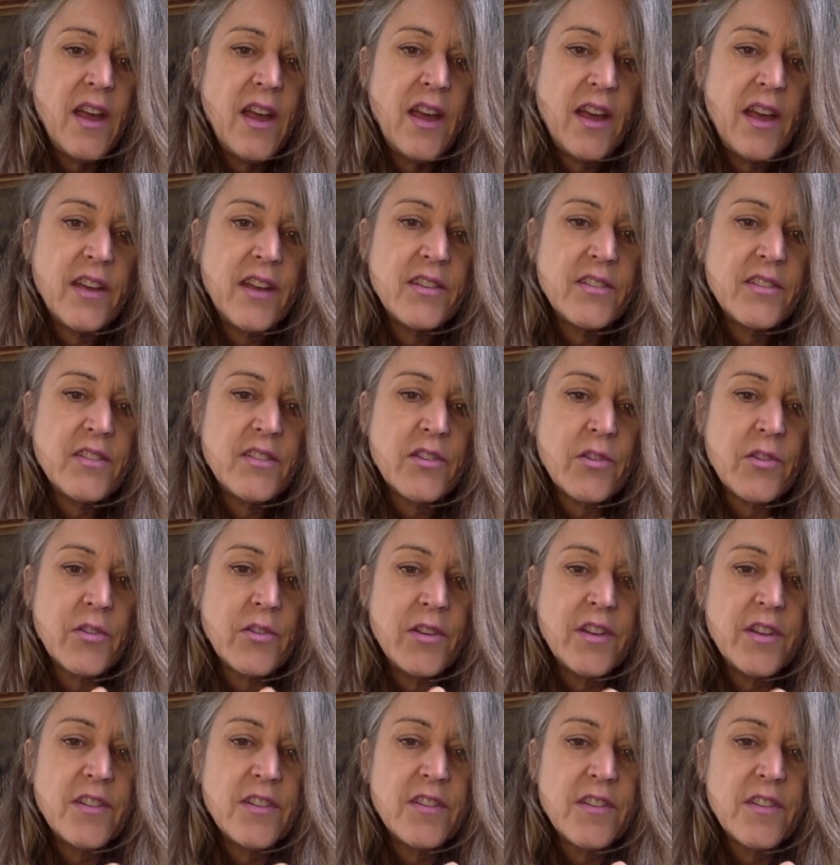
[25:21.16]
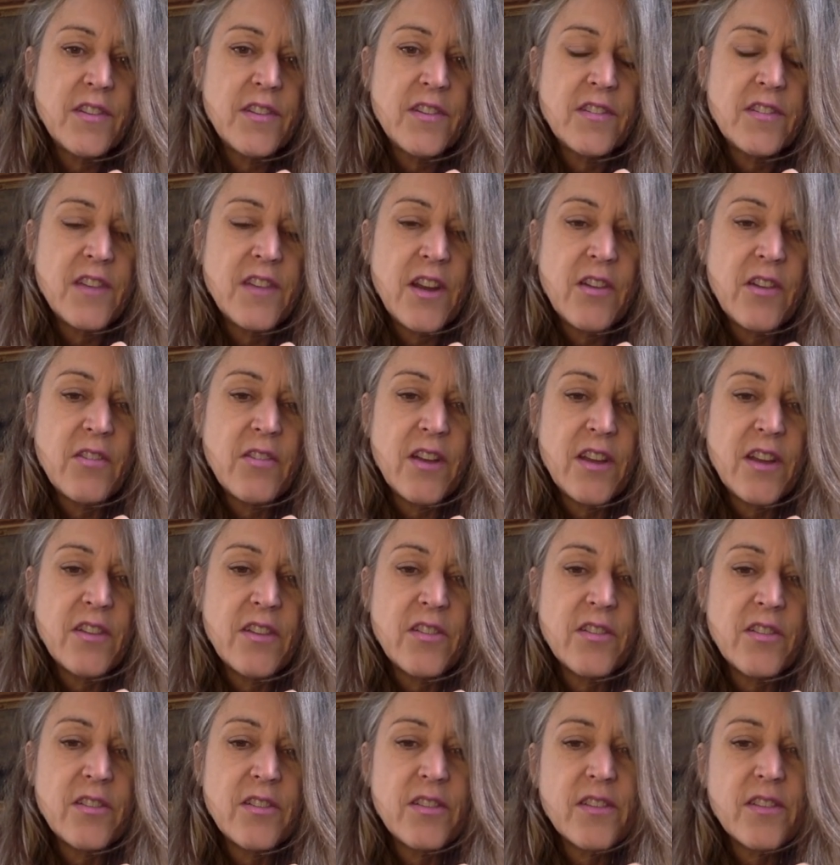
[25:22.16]
And according to this
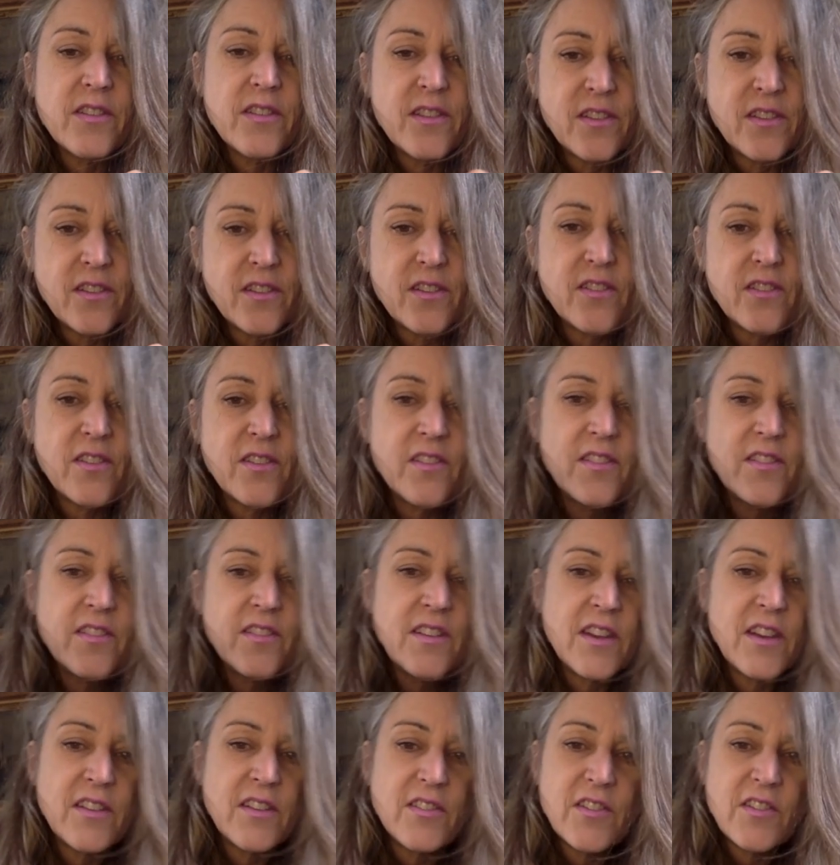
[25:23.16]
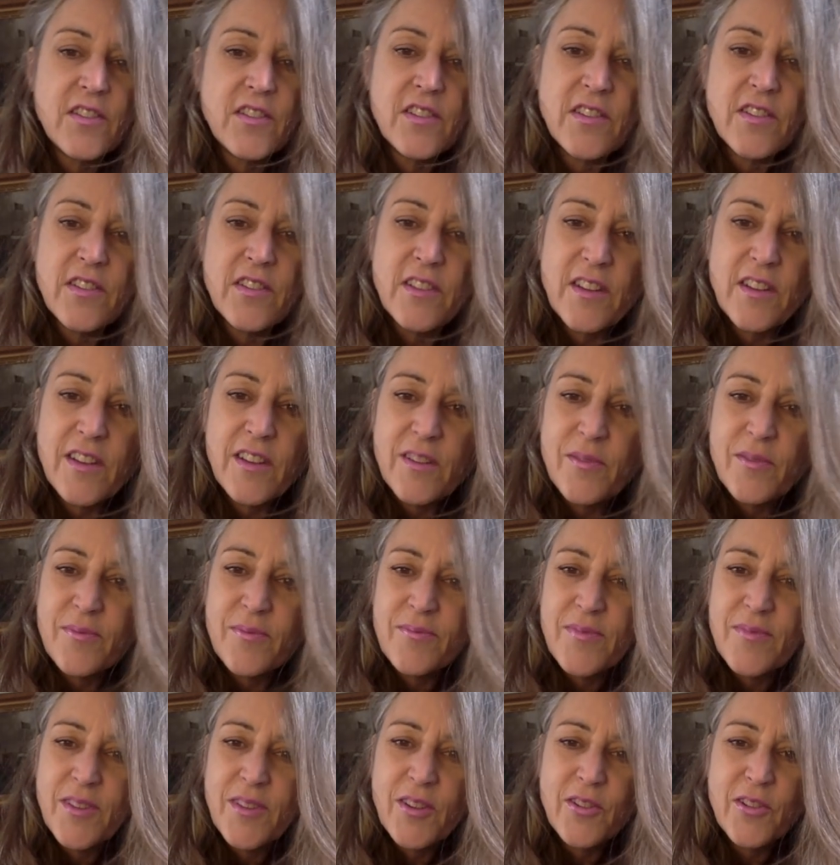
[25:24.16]
narrator, this is not just um,
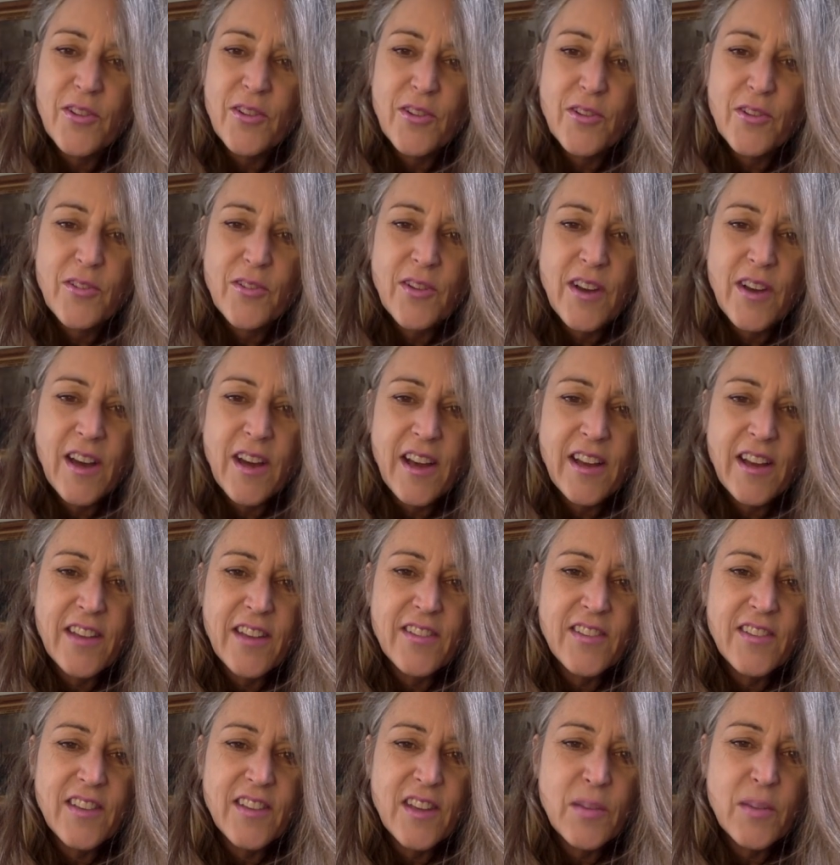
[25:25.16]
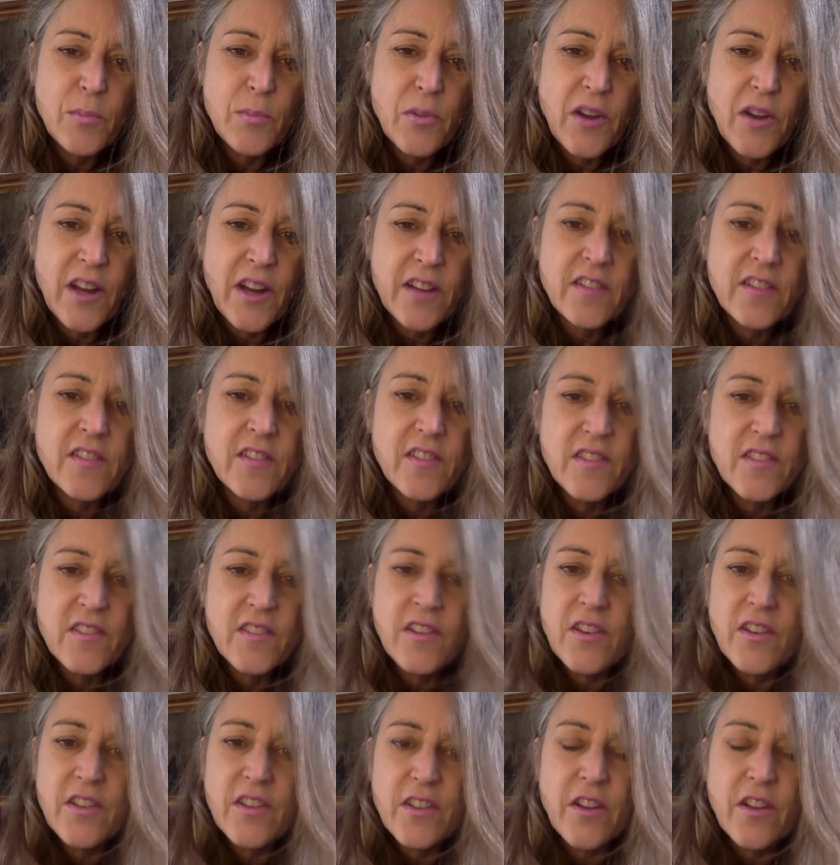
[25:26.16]
you know high Zen practice; it's
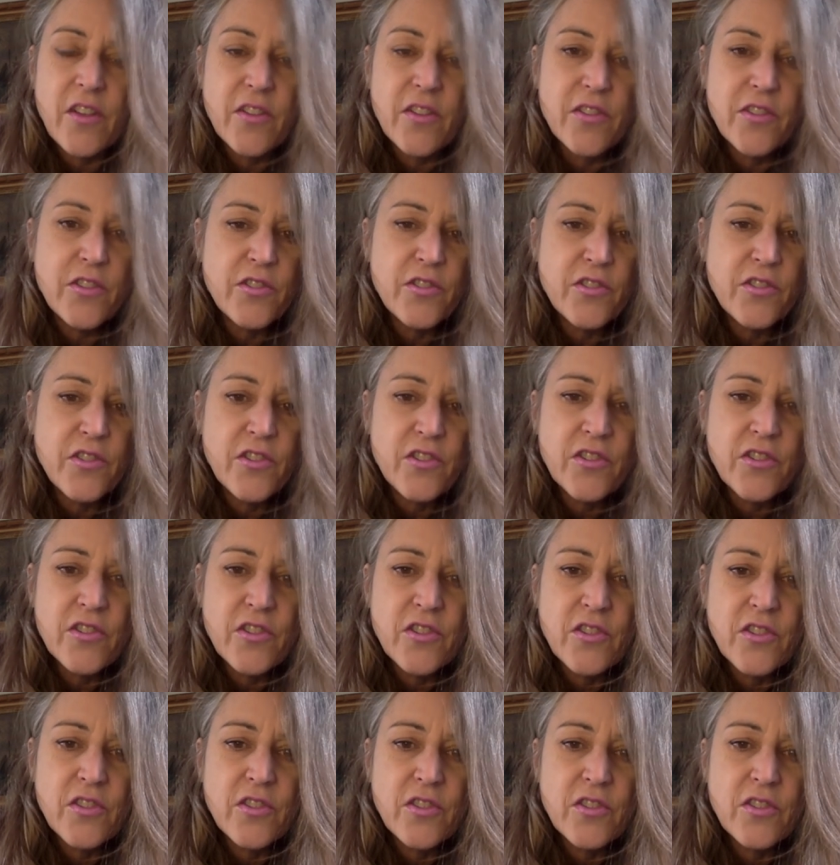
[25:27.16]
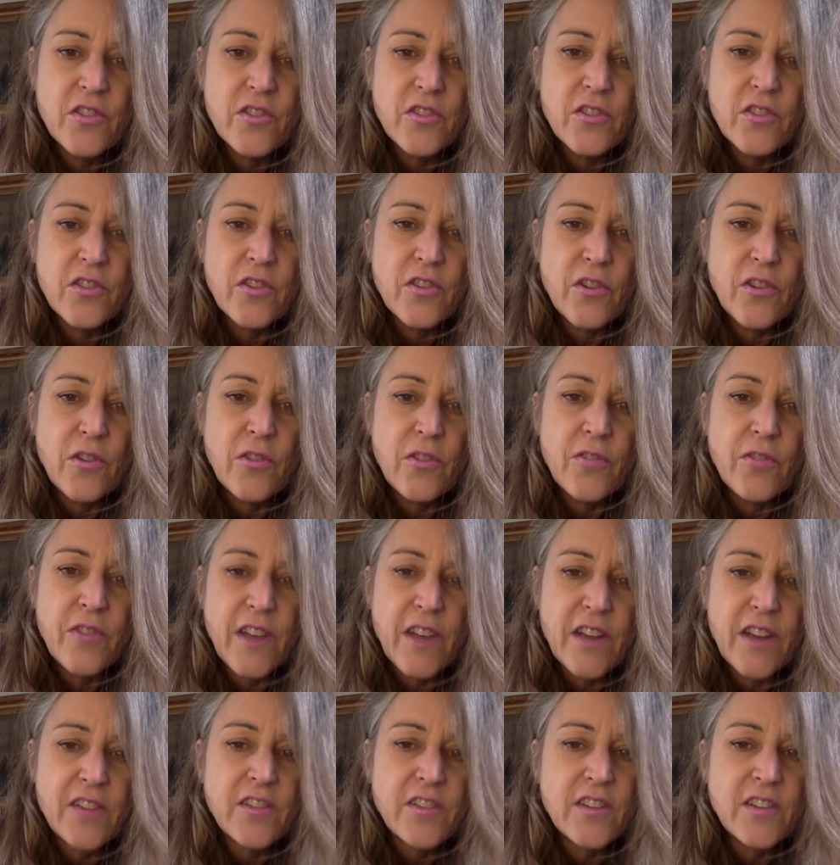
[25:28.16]
also just good
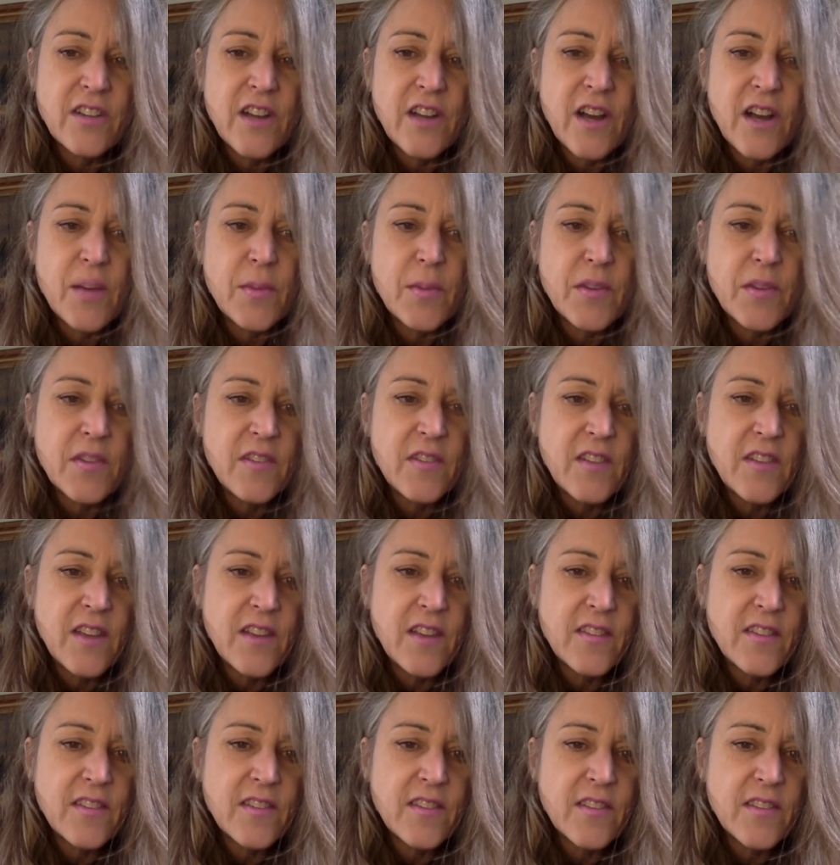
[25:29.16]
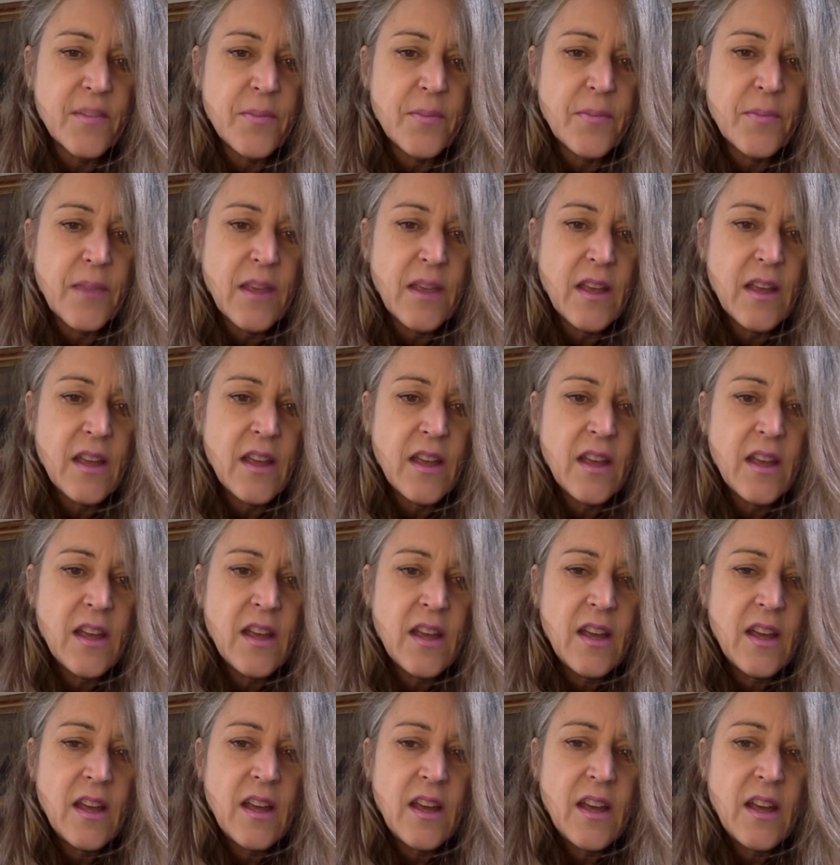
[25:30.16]
old-fashioned common sense.
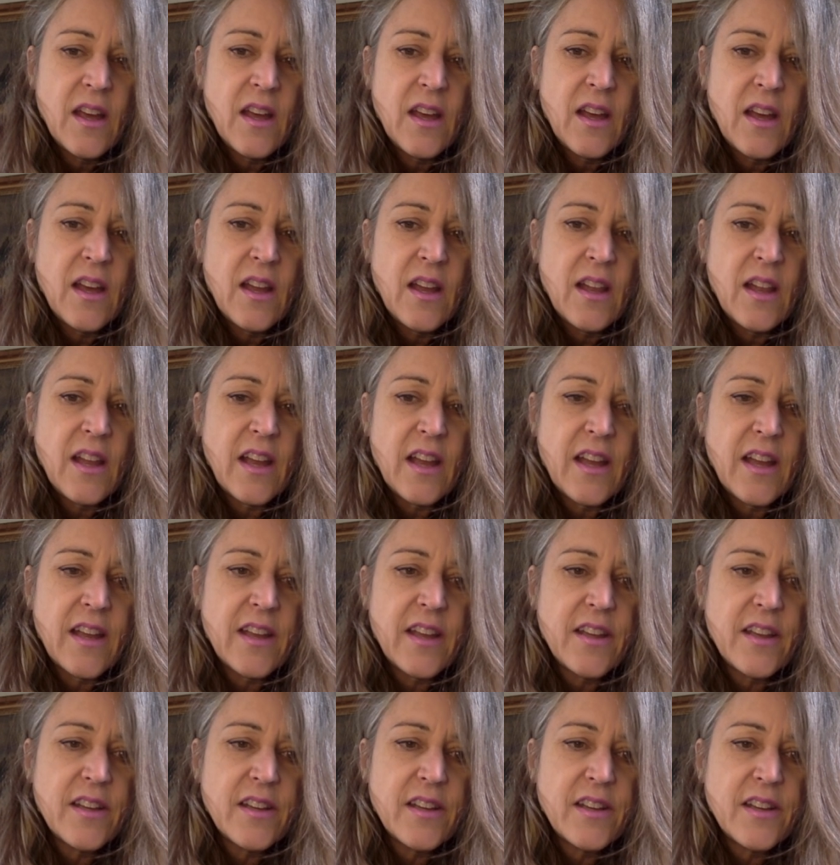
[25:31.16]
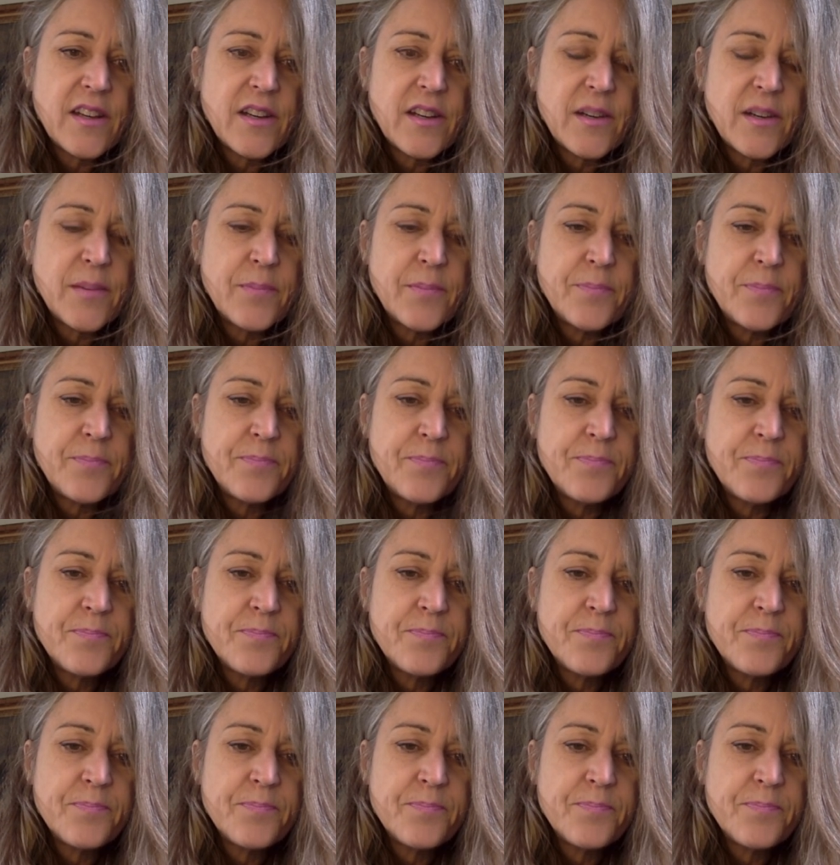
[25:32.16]
Like. Um,